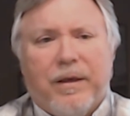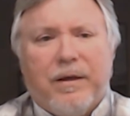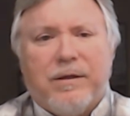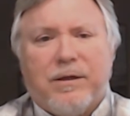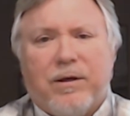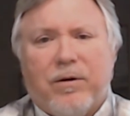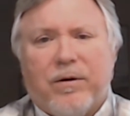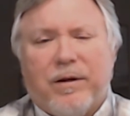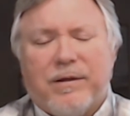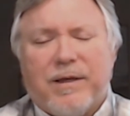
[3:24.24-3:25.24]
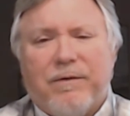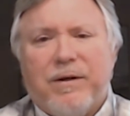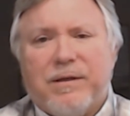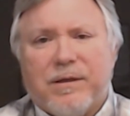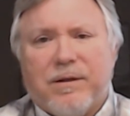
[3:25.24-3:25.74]
security safety
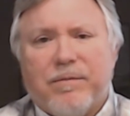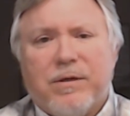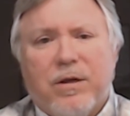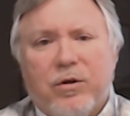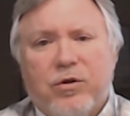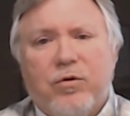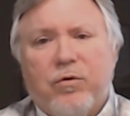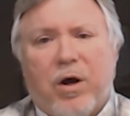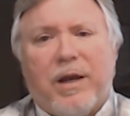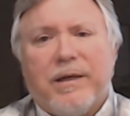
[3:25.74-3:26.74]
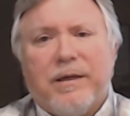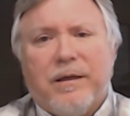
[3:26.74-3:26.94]
systems do not,